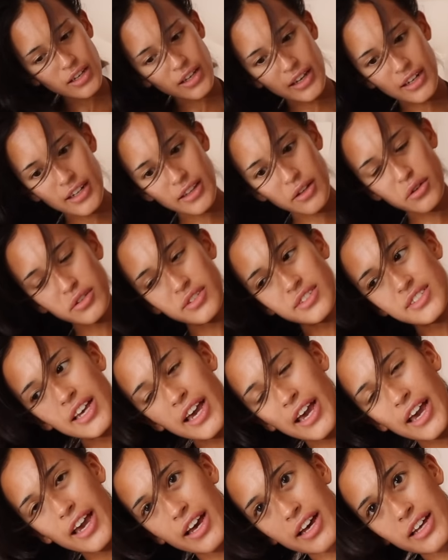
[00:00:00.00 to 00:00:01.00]
get a little
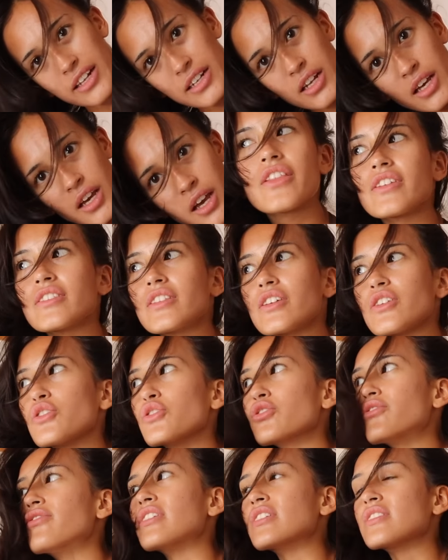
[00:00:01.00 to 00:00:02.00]
tan. I think the
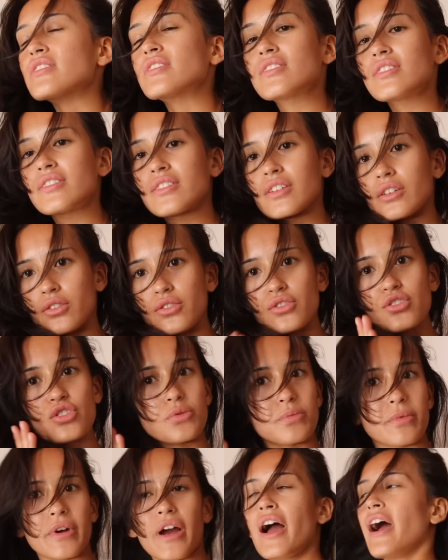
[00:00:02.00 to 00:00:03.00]
UV is still
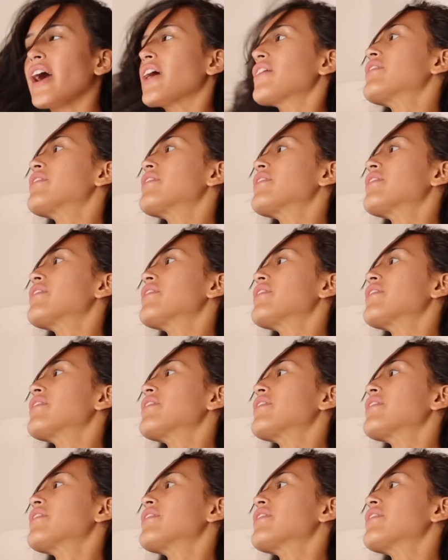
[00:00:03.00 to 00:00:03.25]
super high